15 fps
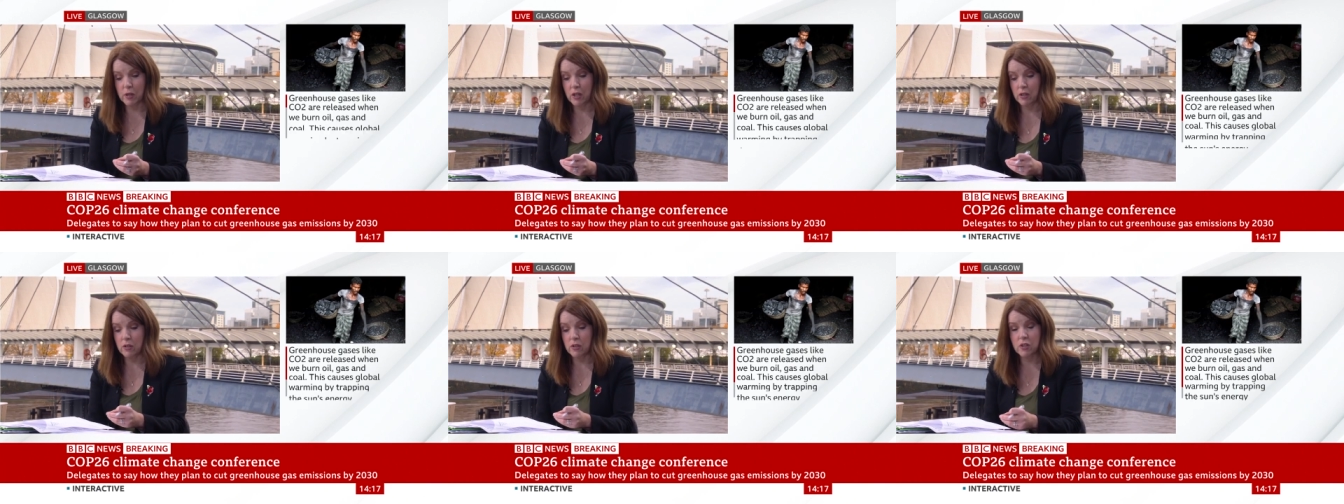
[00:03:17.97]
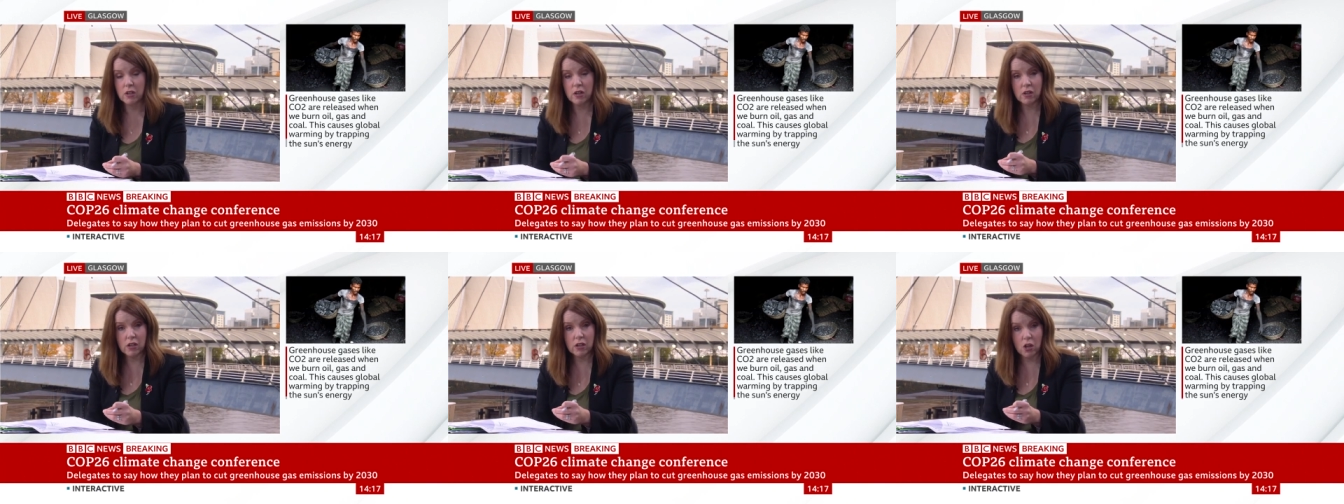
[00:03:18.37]
Because
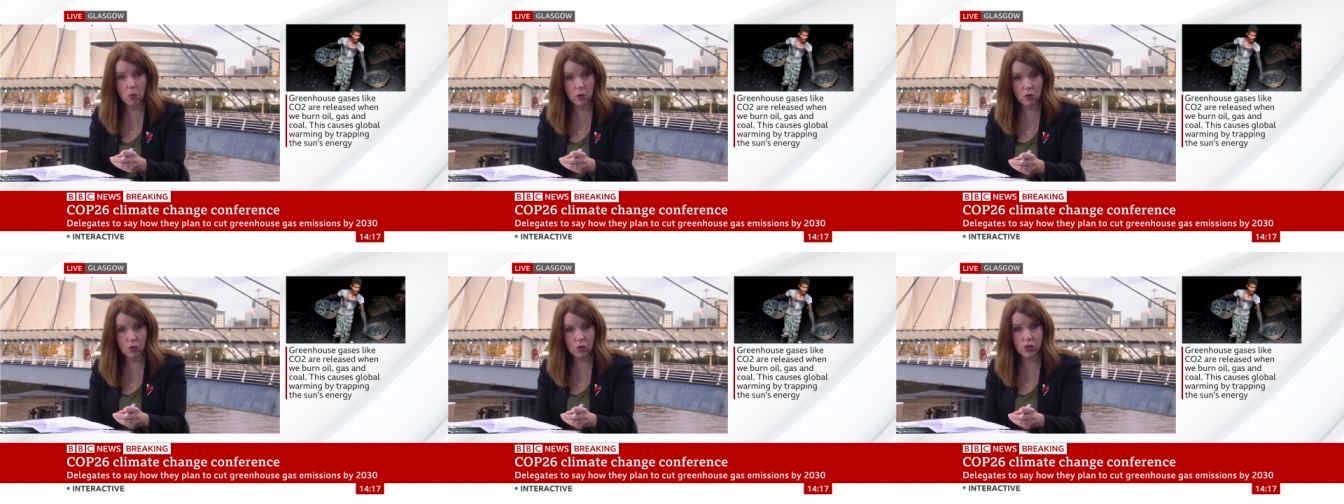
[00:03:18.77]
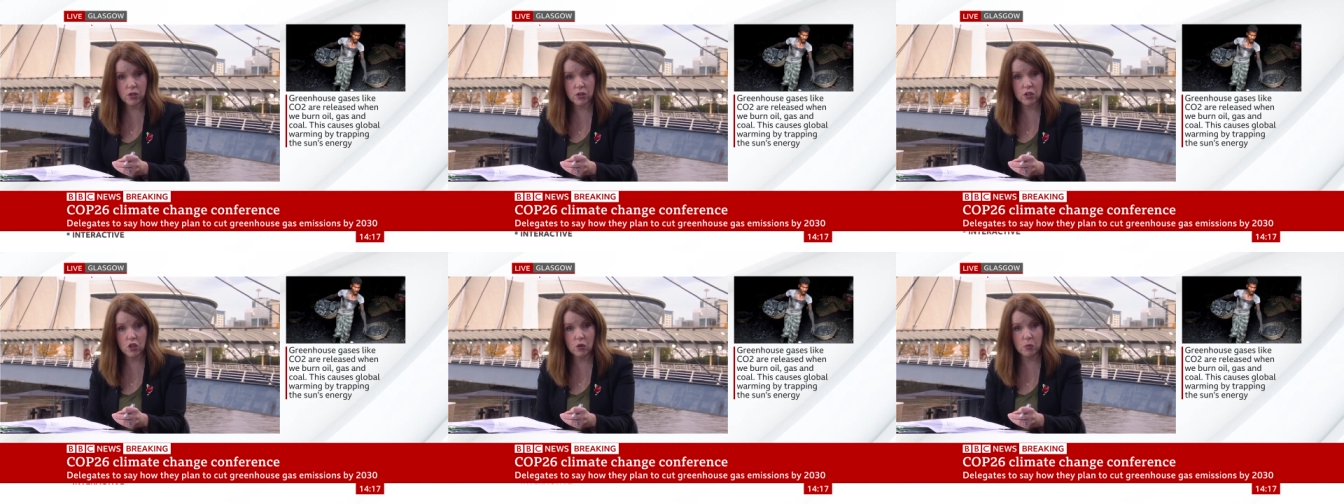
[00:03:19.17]
you know we're all
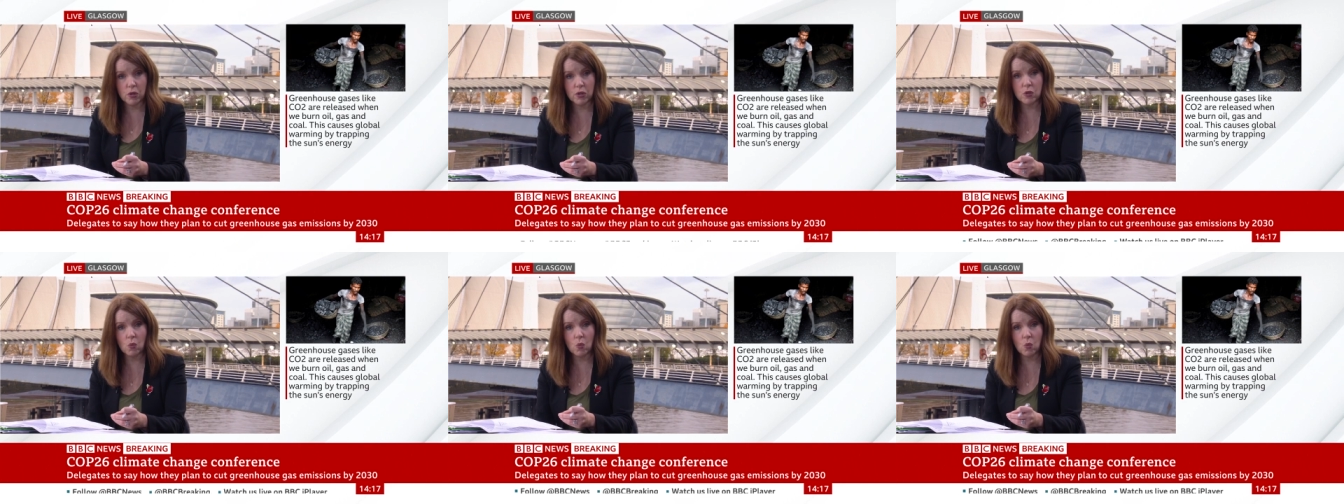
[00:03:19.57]
consumers.